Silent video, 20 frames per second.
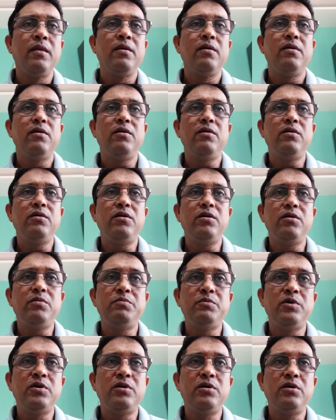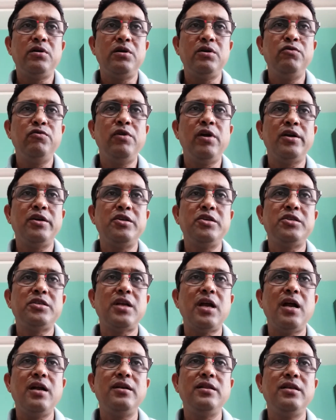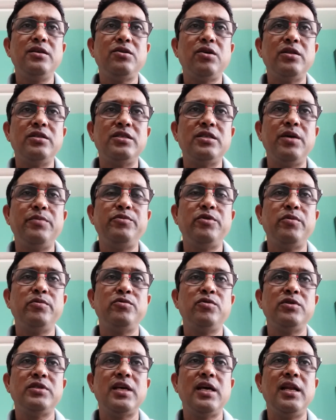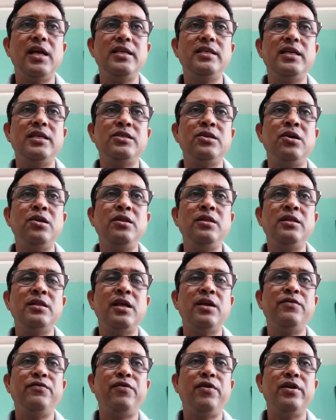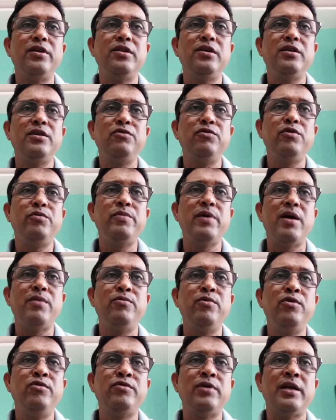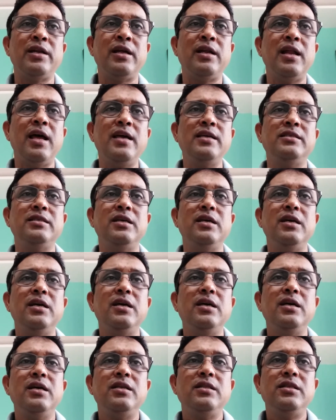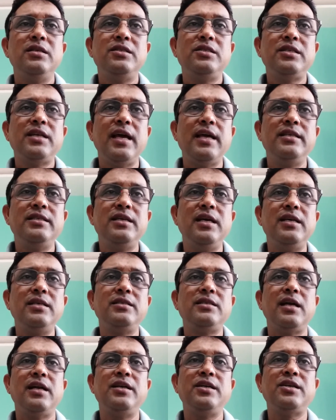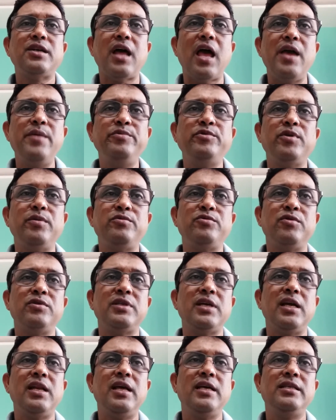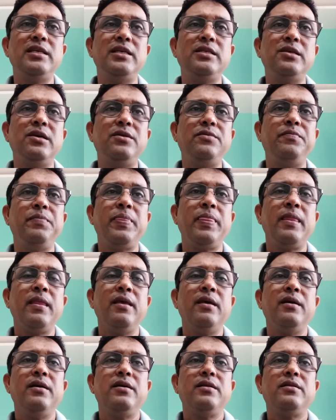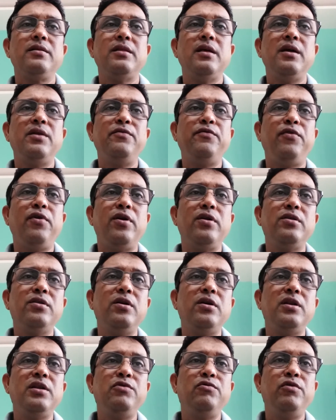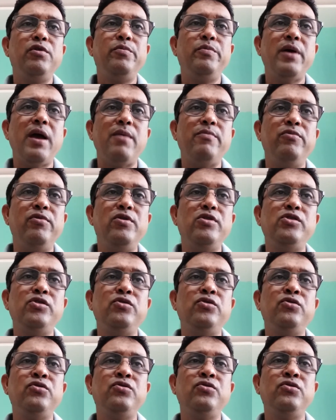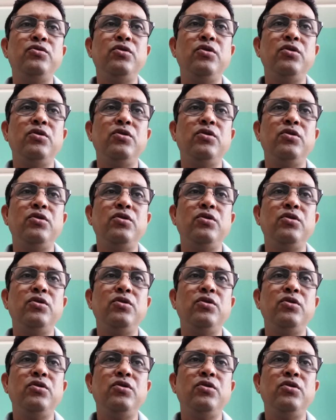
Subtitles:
will understand the concept of socialization. Then further you will be able to analyze the stages and types of socialization. Then further you will be able to